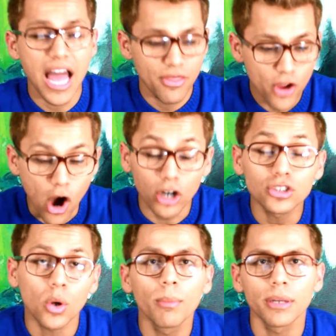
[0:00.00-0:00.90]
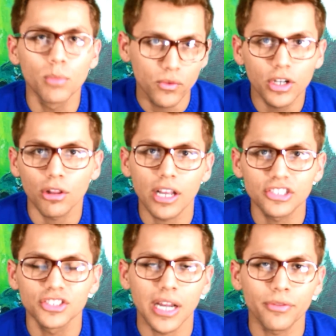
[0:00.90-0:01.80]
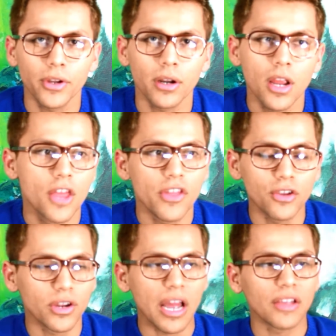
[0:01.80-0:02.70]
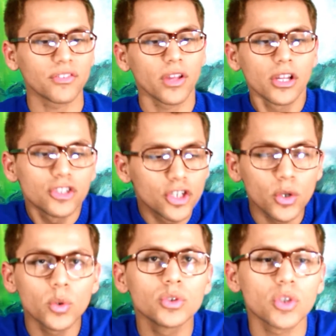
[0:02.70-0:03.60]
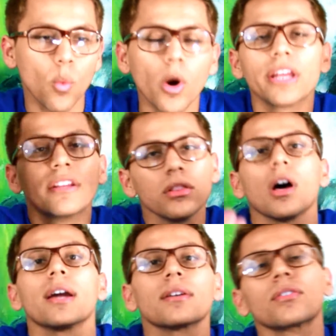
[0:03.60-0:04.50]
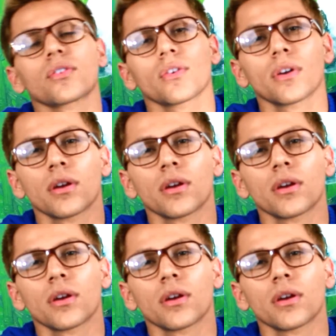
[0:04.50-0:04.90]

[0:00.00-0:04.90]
There are so many movie collections out there that you guys choose what he likes.